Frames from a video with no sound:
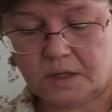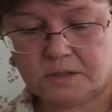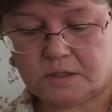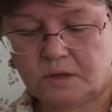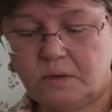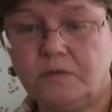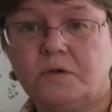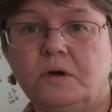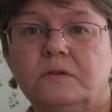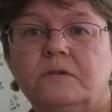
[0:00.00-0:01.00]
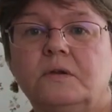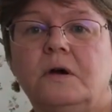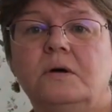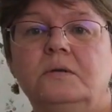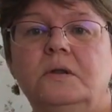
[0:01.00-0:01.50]
So I've got a
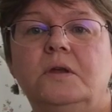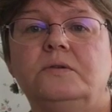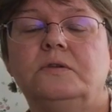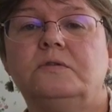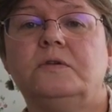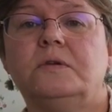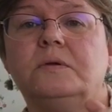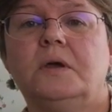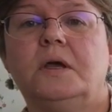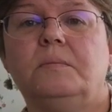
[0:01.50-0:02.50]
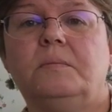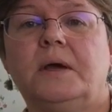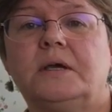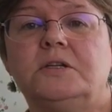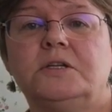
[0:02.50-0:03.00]
whole load of
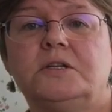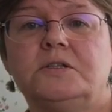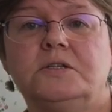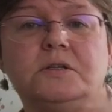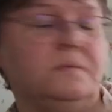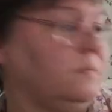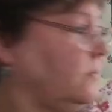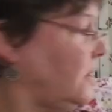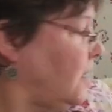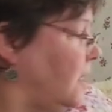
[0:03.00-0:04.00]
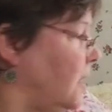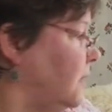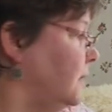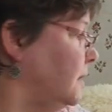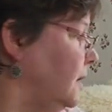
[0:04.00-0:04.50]
packaging to do.
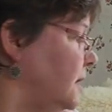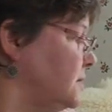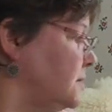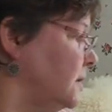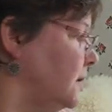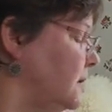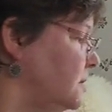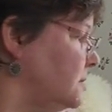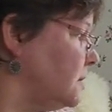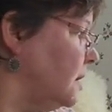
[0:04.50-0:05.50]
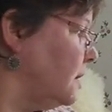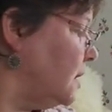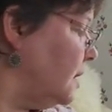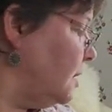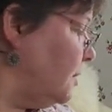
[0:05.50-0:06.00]
And then the last thing is
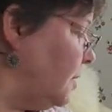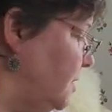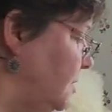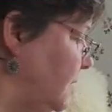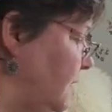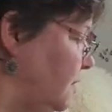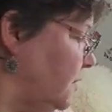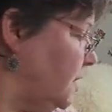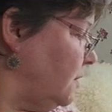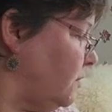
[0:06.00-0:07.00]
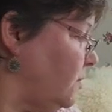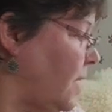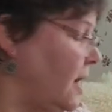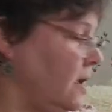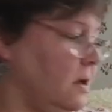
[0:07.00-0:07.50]
I'm in the middle of a
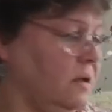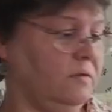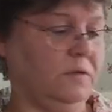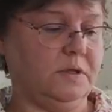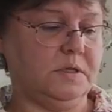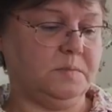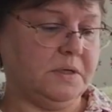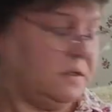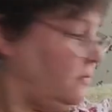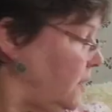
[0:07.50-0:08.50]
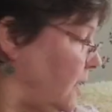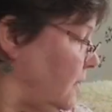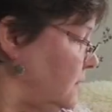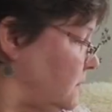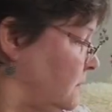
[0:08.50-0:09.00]
giveaway for these
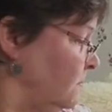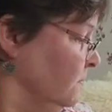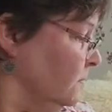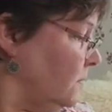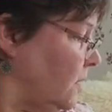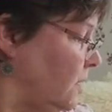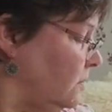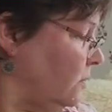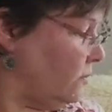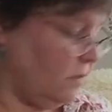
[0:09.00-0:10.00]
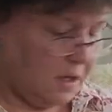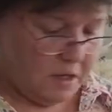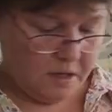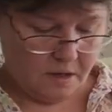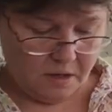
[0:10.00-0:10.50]
butterflies, and
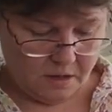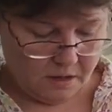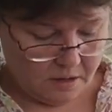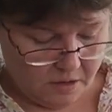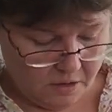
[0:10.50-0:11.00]
3 are